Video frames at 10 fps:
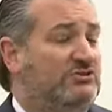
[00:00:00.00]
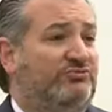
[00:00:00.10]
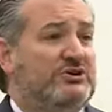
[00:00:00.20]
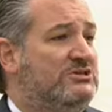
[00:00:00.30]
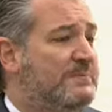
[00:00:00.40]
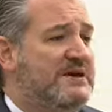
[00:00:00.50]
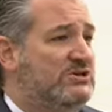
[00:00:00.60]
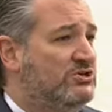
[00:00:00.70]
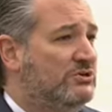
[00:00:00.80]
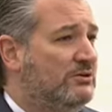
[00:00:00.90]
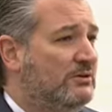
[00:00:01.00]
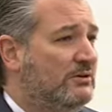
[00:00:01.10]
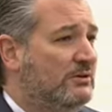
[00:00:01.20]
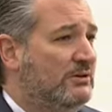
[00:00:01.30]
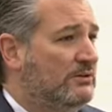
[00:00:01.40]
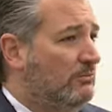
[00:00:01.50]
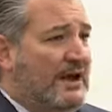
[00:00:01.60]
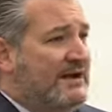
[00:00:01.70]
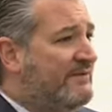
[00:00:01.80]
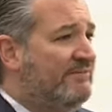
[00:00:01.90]
Free speech, the
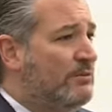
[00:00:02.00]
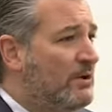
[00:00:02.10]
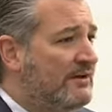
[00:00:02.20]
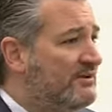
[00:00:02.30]
right of every one of